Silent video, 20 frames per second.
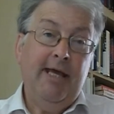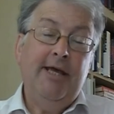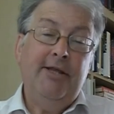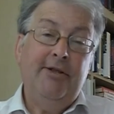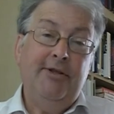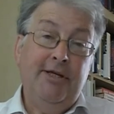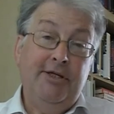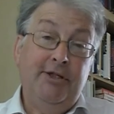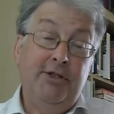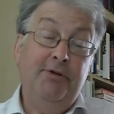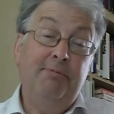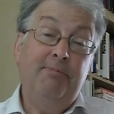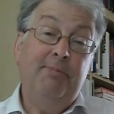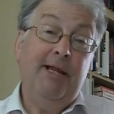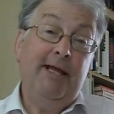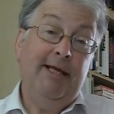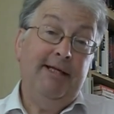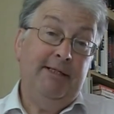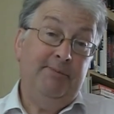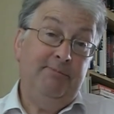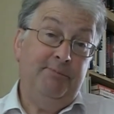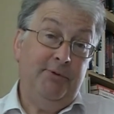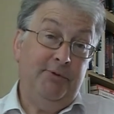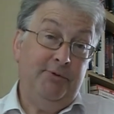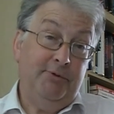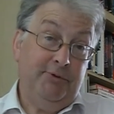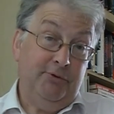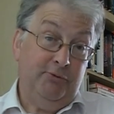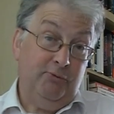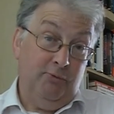They do play an
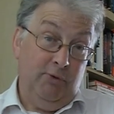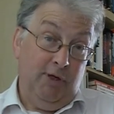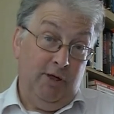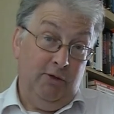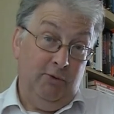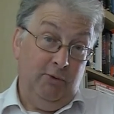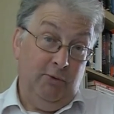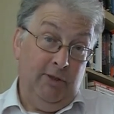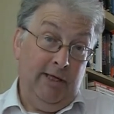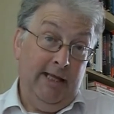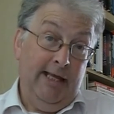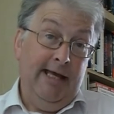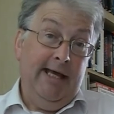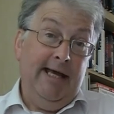important role,